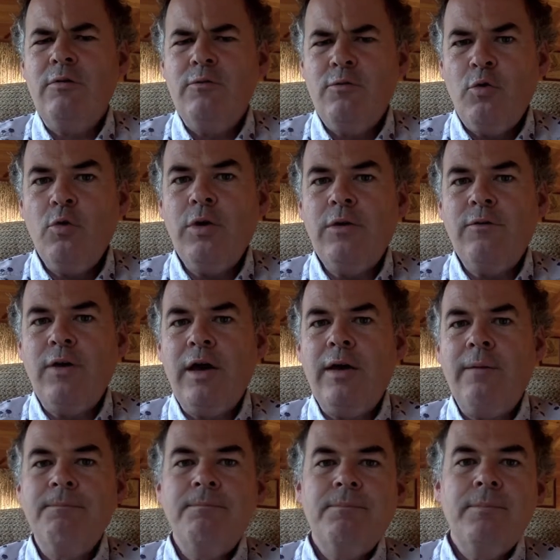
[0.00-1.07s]
void there.
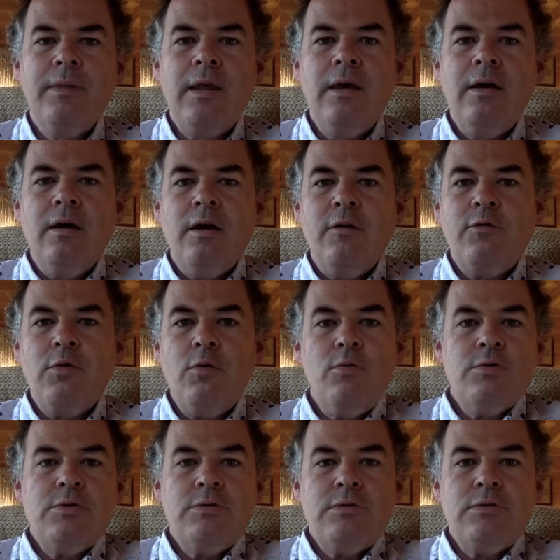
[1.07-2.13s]
Of course